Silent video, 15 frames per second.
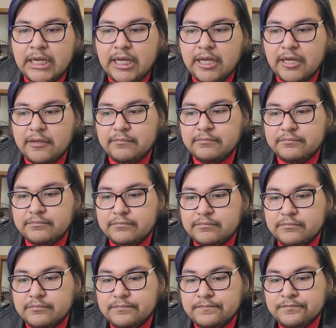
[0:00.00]
And
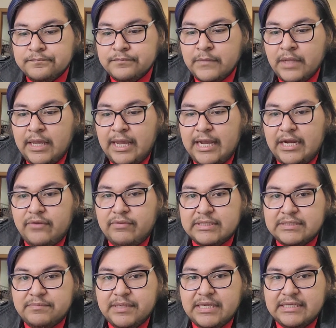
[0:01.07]
it
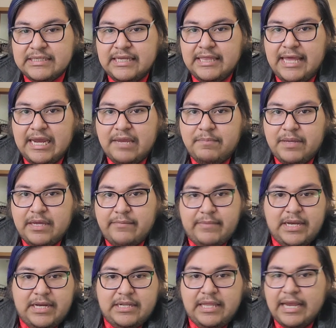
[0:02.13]
wasn't because I like
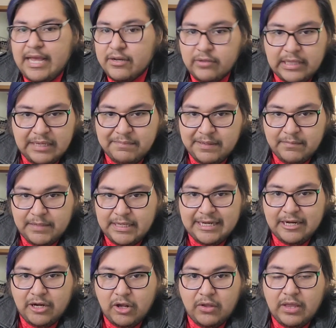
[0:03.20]
being mean. Like, I don't like being
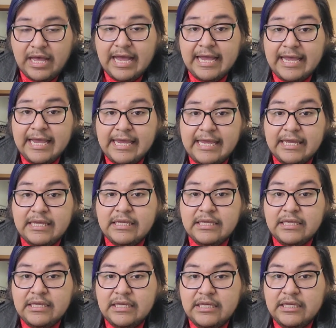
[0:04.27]
mean at all. I
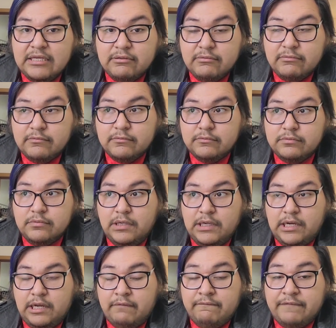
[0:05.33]

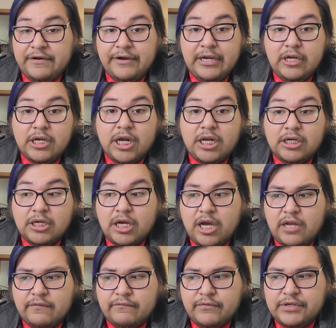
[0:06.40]
am very
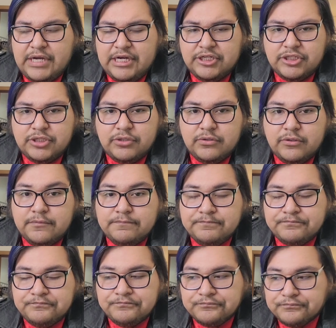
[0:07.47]
non-confrontational
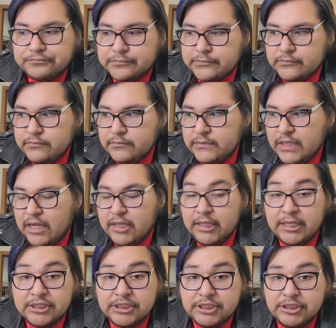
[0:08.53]

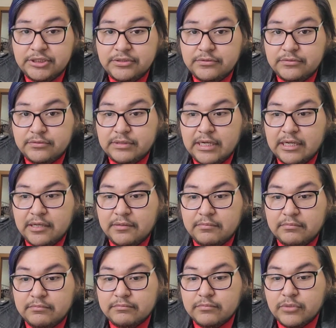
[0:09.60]
unless you
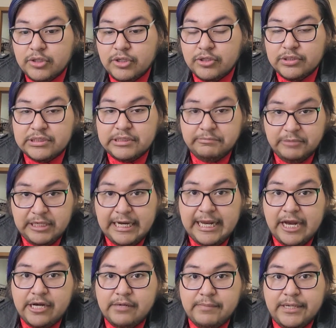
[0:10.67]
hurt someone I
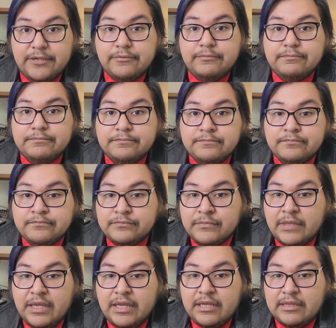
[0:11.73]
care about.
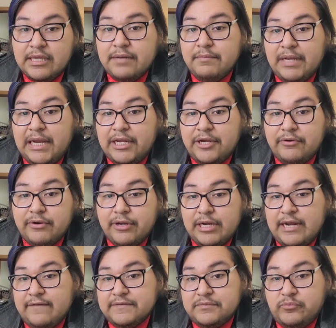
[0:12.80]
Then me and you are
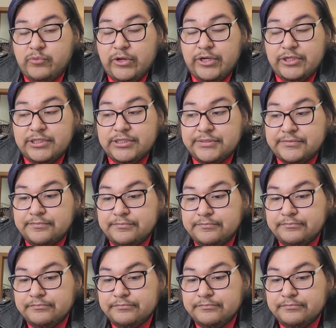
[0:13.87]
gonna have some words.